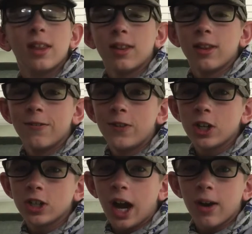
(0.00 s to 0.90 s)
the
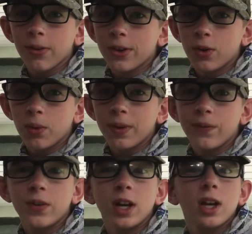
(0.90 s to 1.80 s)
fish I don't think will be
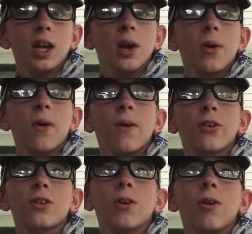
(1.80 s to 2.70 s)
finicky at all.
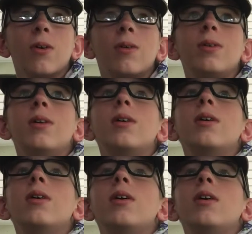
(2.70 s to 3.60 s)
So,
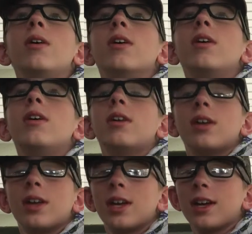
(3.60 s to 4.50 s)

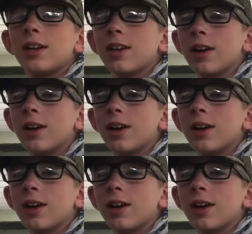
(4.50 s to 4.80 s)
and